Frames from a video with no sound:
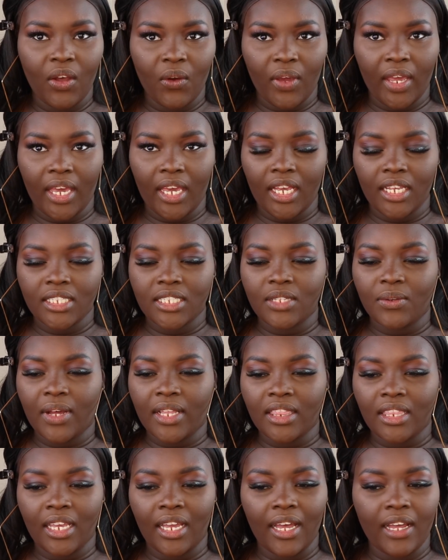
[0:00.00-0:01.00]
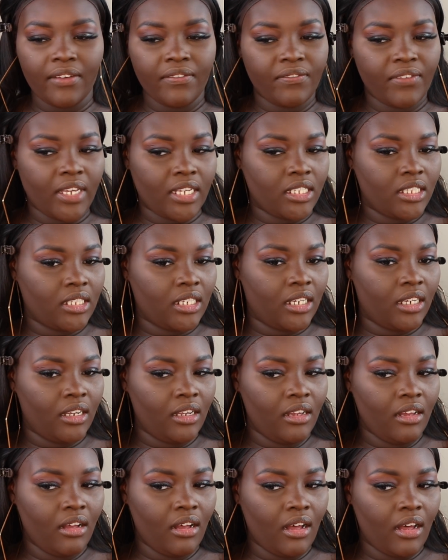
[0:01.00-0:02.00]
Okay, so I think I fixed
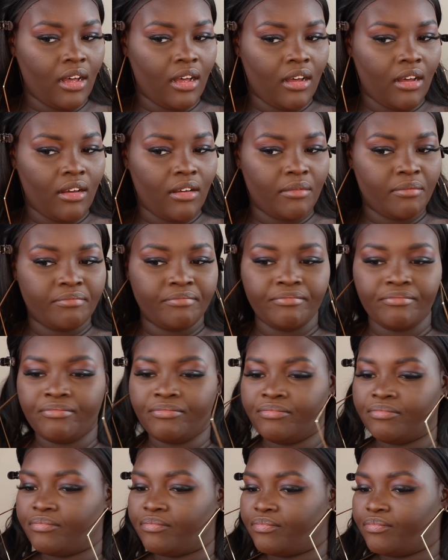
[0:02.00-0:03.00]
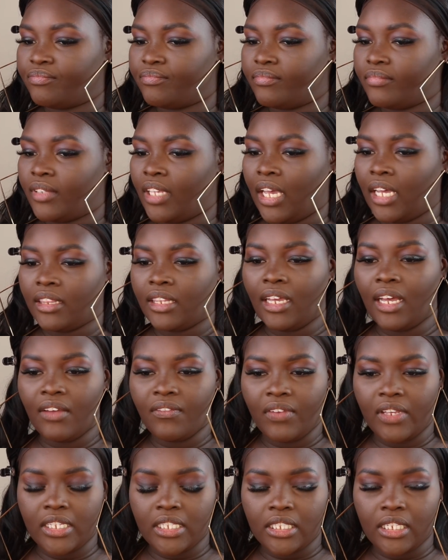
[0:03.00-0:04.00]
it. Yeah, I think
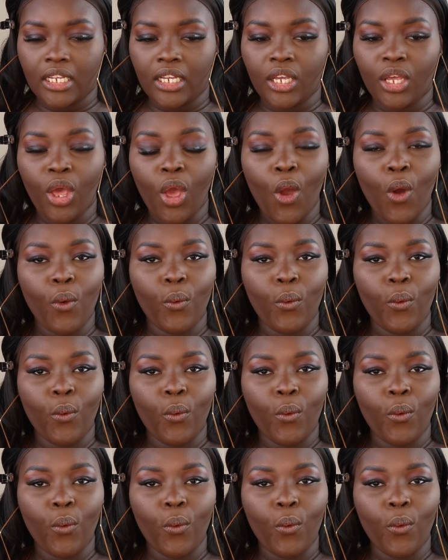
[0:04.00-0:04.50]
I fixed it.